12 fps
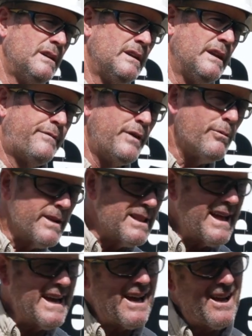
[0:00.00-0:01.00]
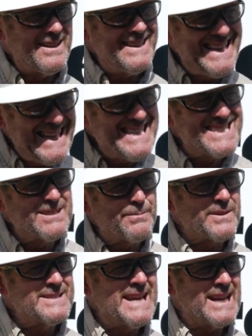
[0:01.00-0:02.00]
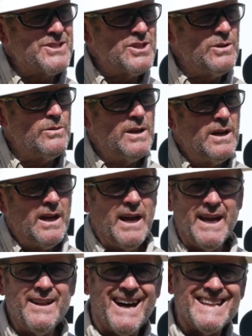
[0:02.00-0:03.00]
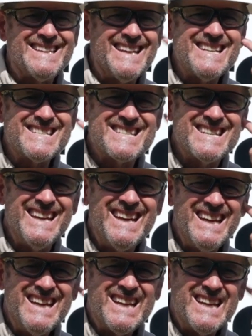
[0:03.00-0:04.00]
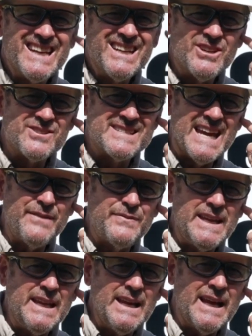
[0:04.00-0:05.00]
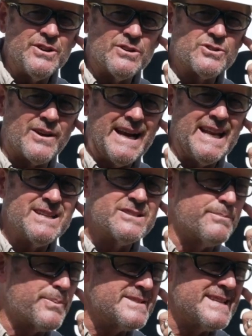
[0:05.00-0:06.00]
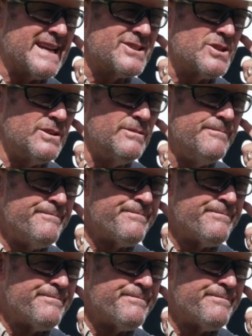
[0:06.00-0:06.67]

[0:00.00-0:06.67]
If you rely on these to protect you and not this, your safety and your training to protect you,